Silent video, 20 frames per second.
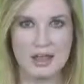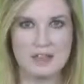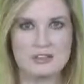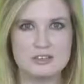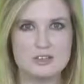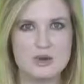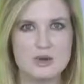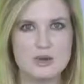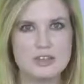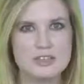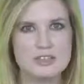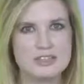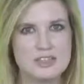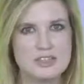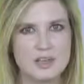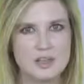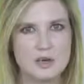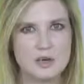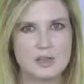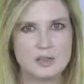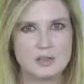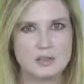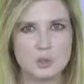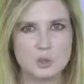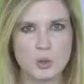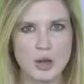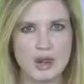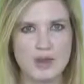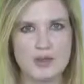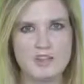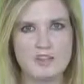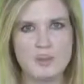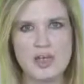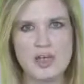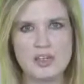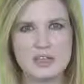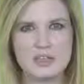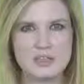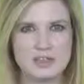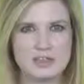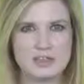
So considering the trend of making